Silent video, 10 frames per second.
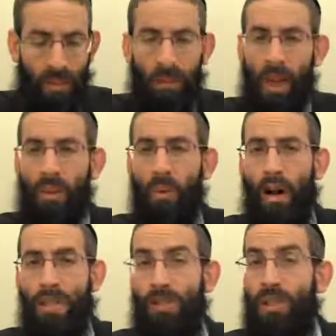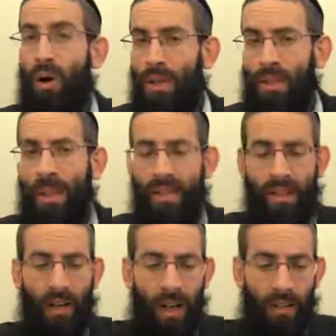But otherwise, if he's going to light his
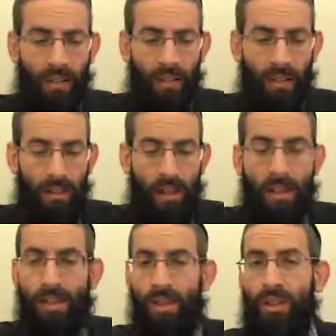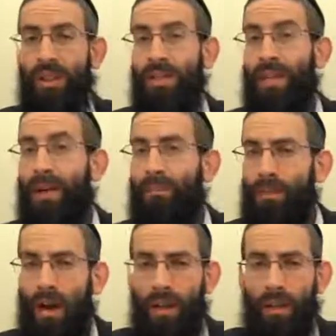Ner Chanukah, he certainly doesn't make a
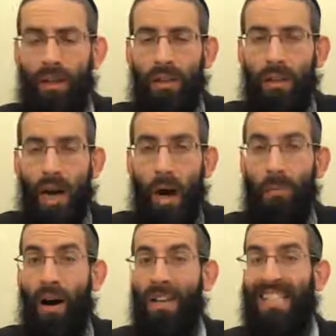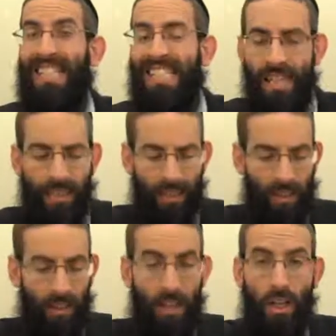bracha upon
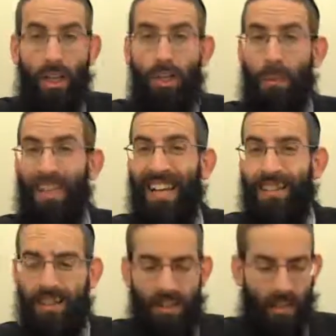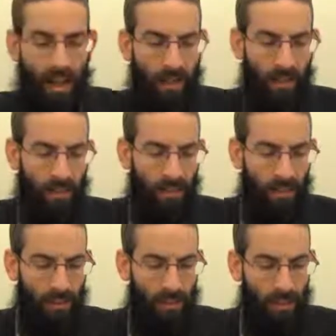seeing somebody else's Ner Chanukah.
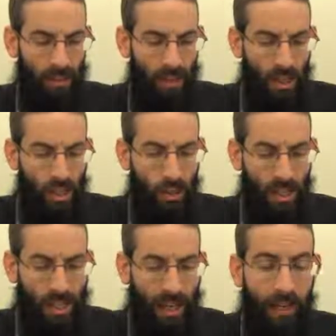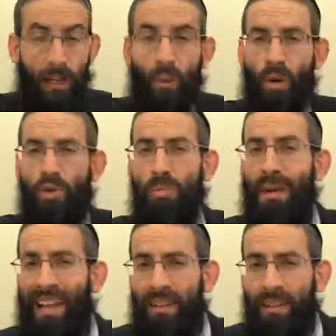So once again, one who's
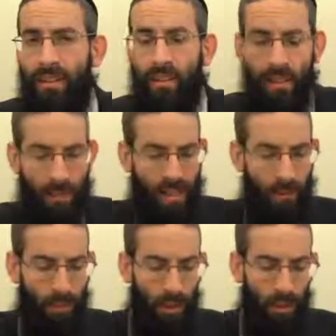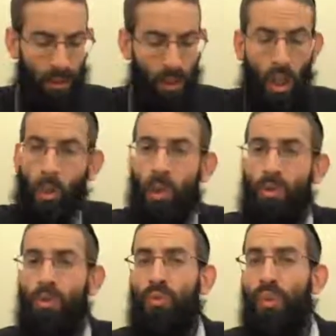madlik makes a bracha. One
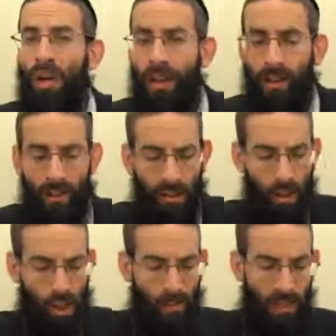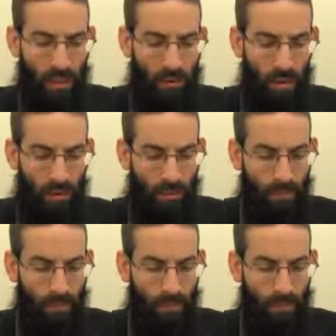who's roya also makes a bracha.